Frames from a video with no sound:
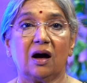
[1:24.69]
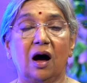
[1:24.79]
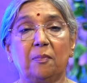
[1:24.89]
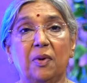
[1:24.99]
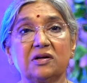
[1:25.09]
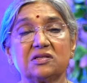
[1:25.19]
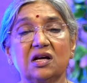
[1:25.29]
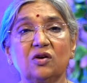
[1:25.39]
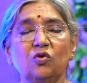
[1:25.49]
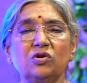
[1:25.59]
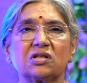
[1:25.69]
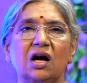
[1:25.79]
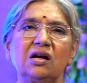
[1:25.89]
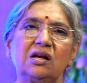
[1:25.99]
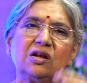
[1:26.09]
a person who is
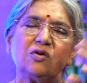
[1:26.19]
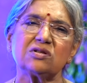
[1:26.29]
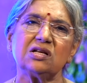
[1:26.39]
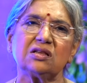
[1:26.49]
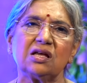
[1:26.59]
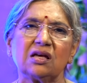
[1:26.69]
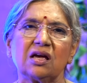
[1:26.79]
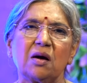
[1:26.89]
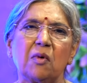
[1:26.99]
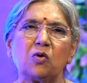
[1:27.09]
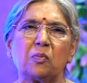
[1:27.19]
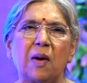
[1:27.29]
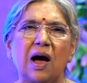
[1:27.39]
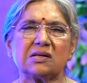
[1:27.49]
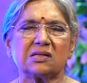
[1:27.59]
continuously thinking about
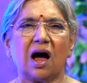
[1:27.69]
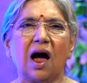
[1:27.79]
past.